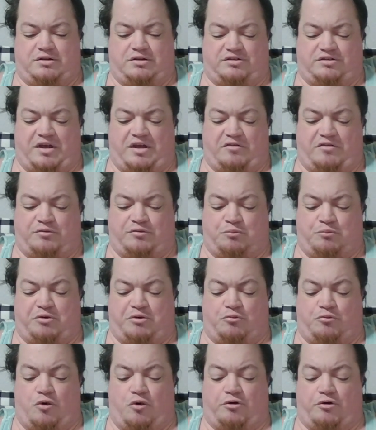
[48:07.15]
because I
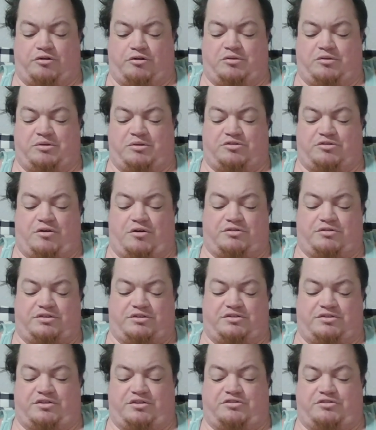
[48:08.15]
haven't been watering them as
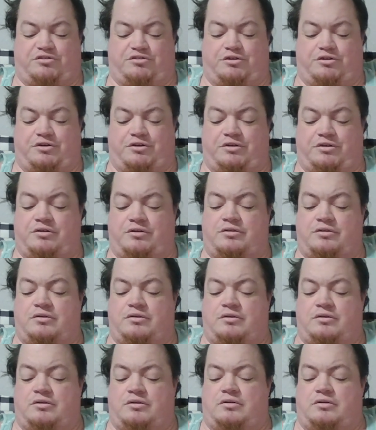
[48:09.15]
often as I should.
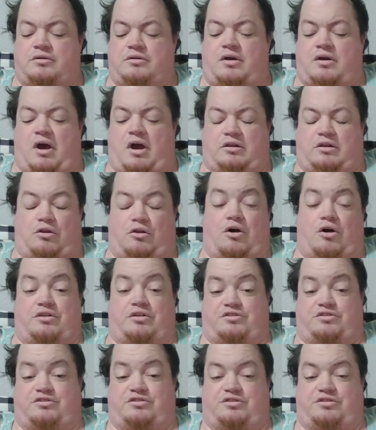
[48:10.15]
I
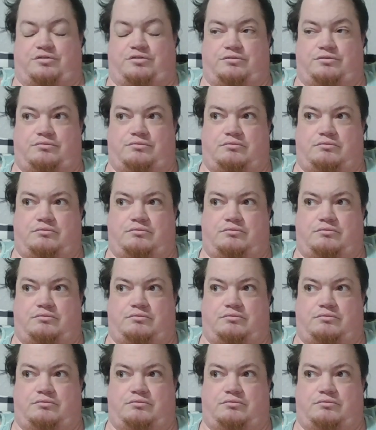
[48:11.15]
lost